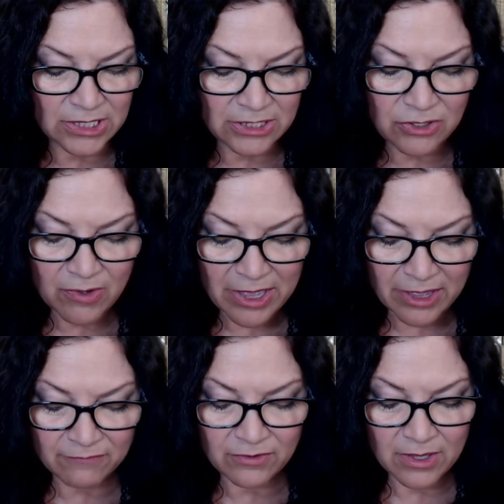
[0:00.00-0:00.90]
then you
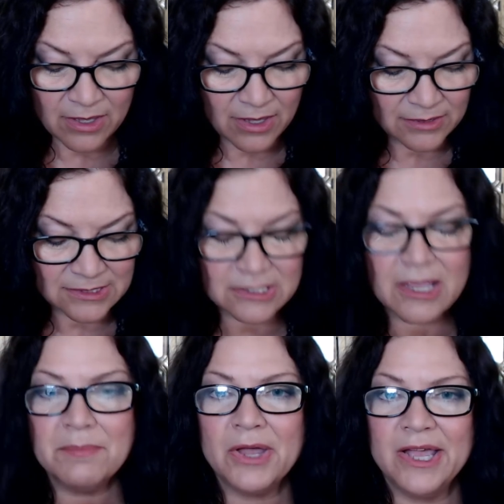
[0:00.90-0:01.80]
have
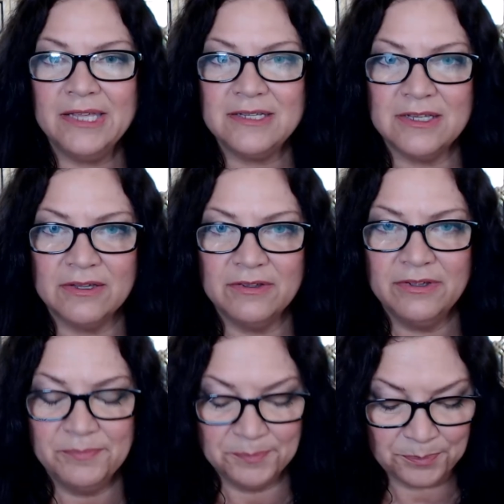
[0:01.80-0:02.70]
some idea
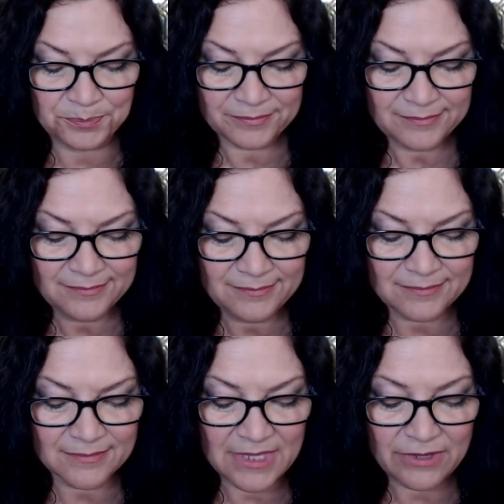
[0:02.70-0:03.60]

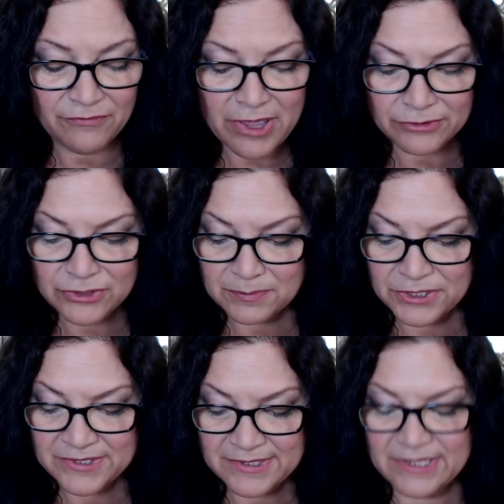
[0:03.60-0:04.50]
of how to
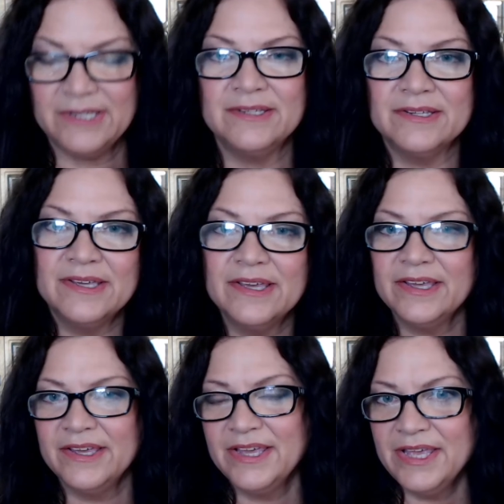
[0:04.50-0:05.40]
proceed.
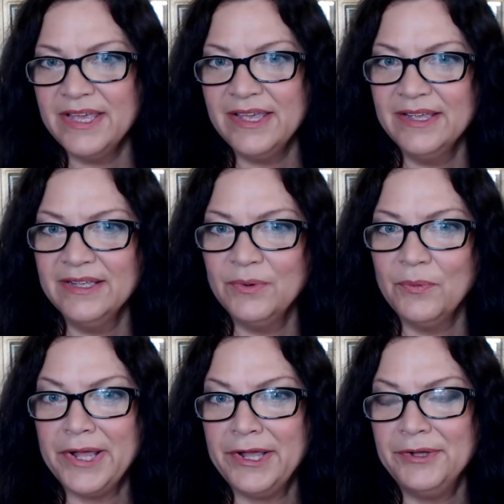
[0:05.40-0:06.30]

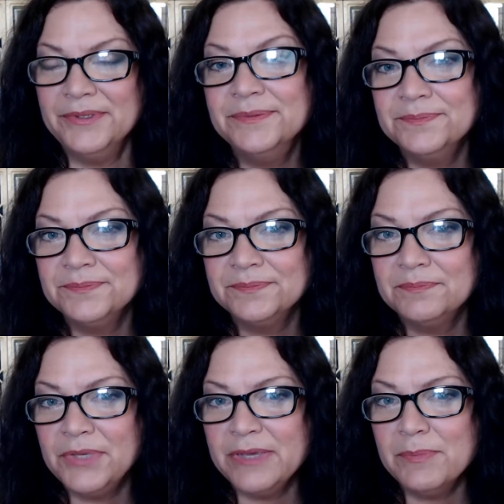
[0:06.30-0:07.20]
Wow.
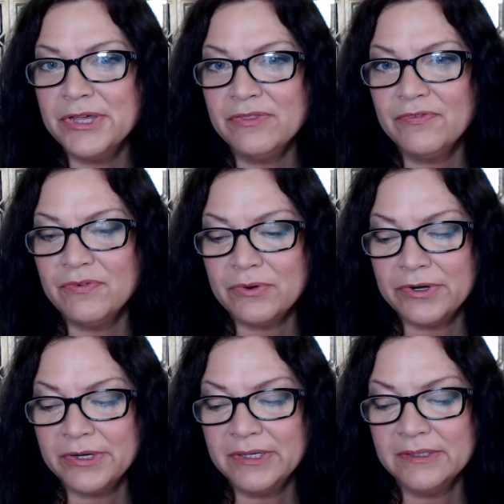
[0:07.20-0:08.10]
Big month
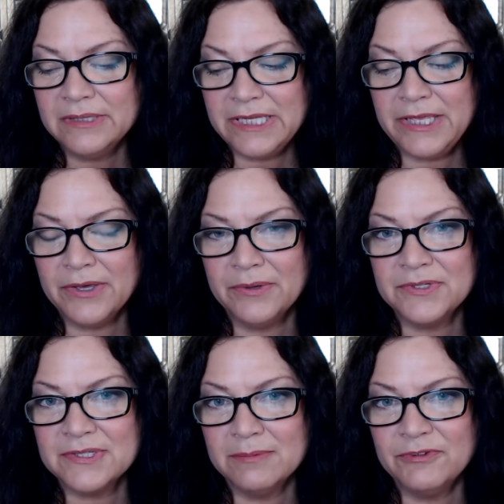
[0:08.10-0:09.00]
for Leo.
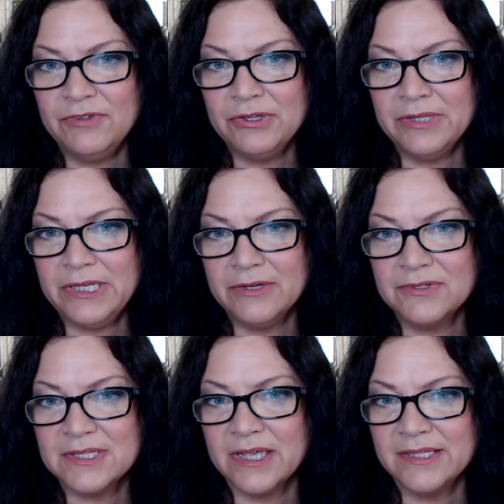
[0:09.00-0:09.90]
Some of you Leo
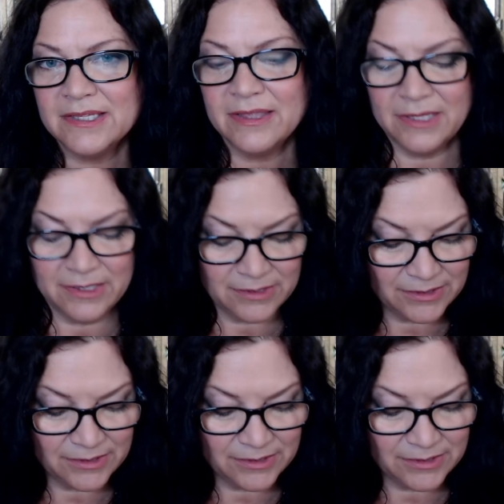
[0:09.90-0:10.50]
signs, I think.